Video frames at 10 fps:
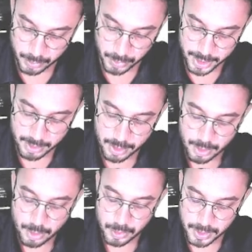Okay.
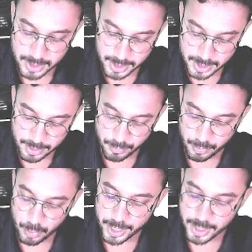So this is then
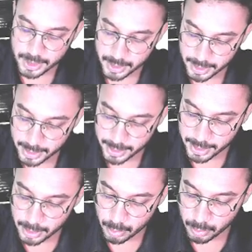fluid is in the
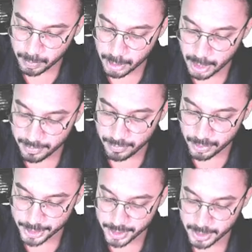interlobular
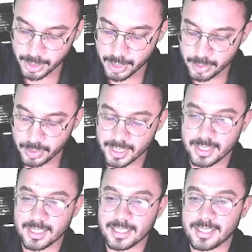fissure. So this
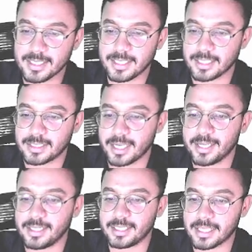is the chest X-ray
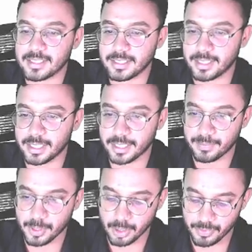in transient
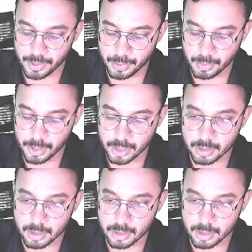tachypnea of a newborn.